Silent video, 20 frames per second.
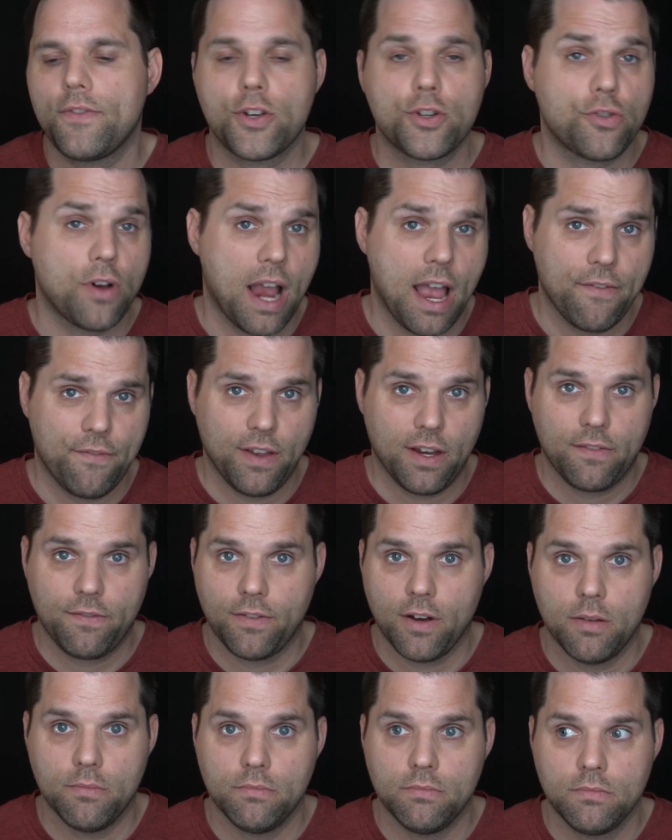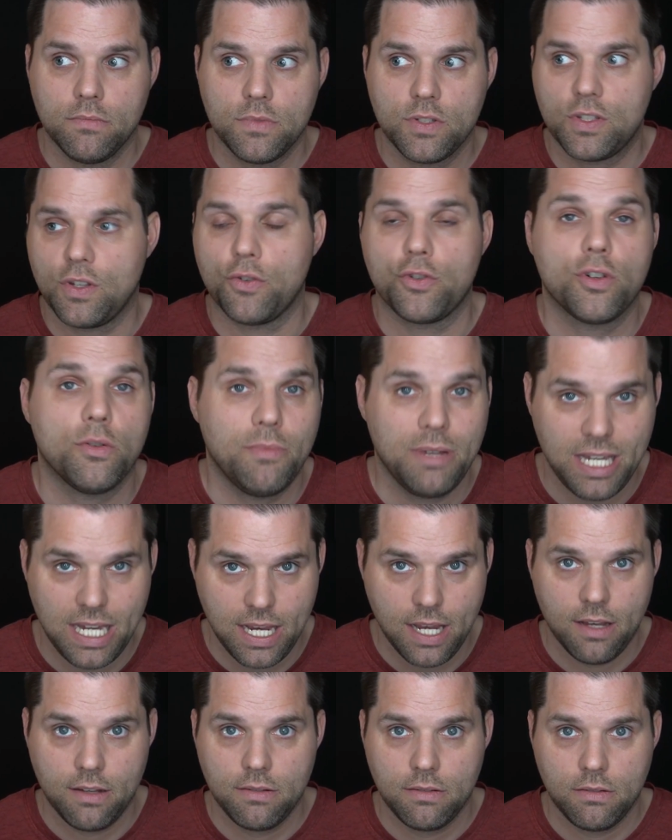of your traffic from social
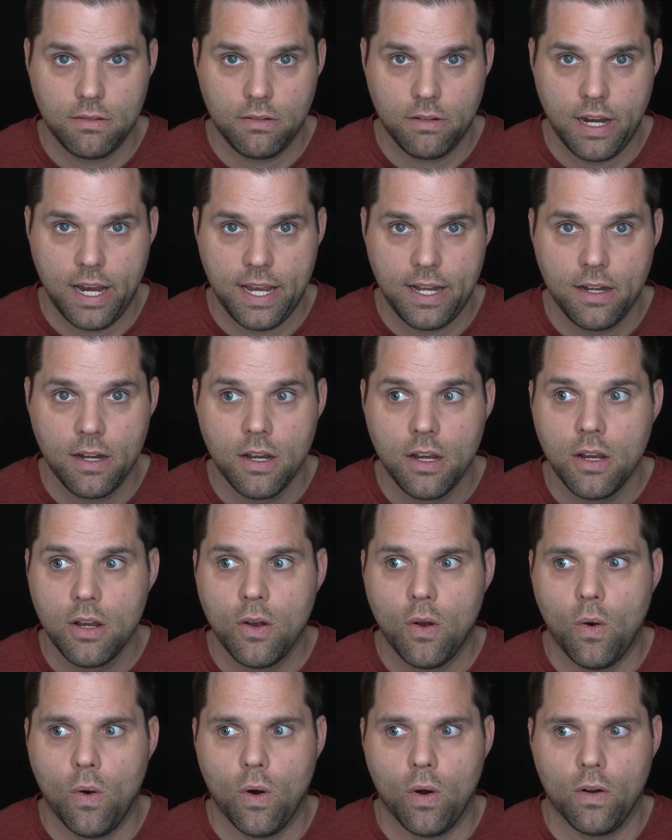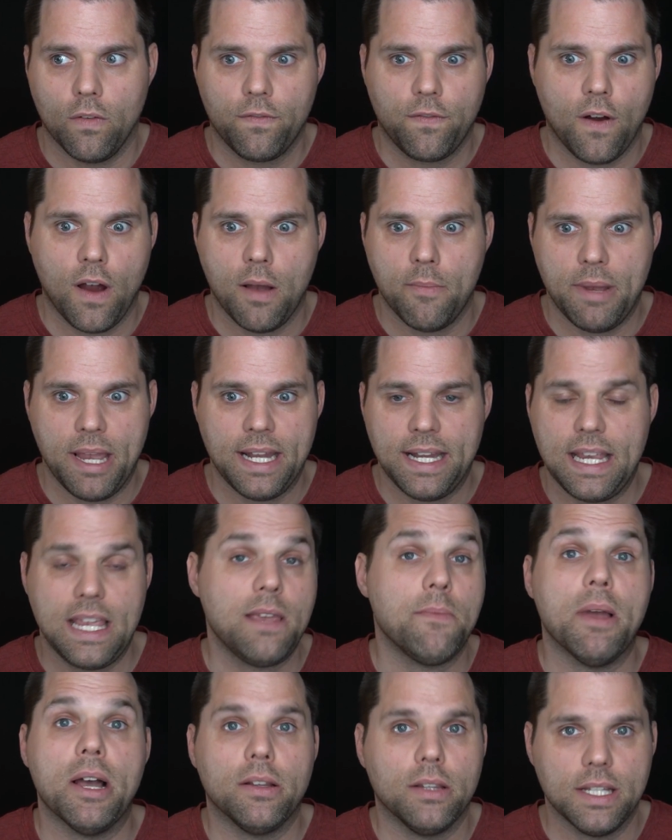media, right, or from an
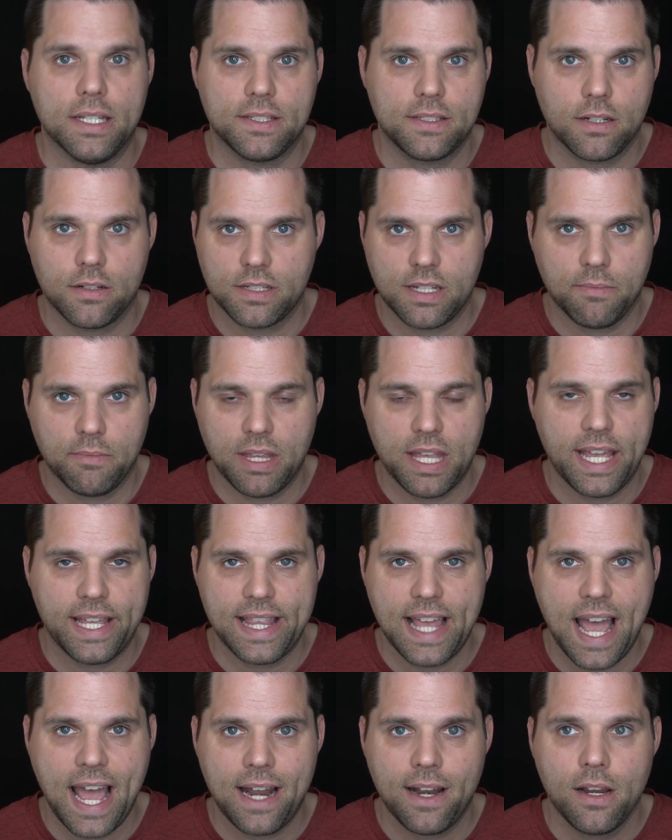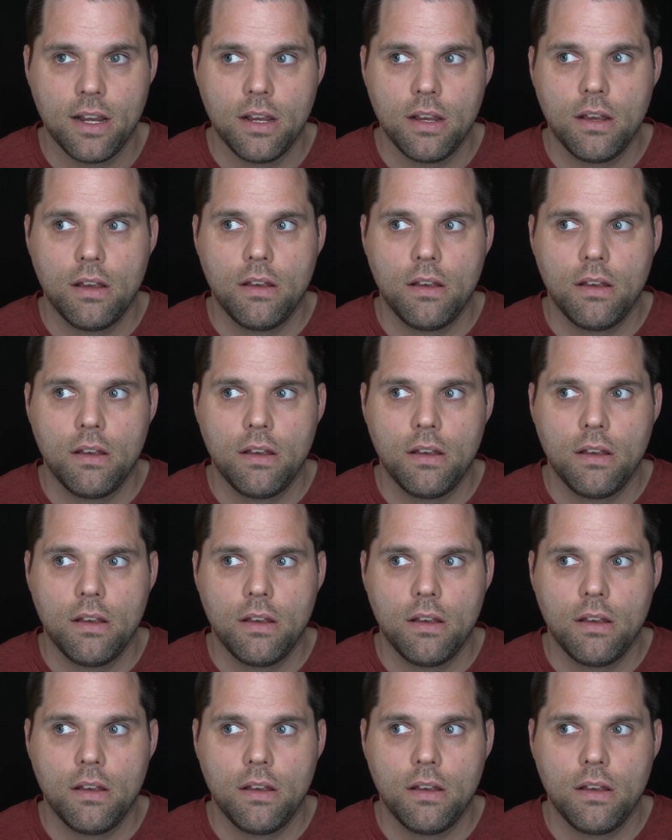email list or something like that,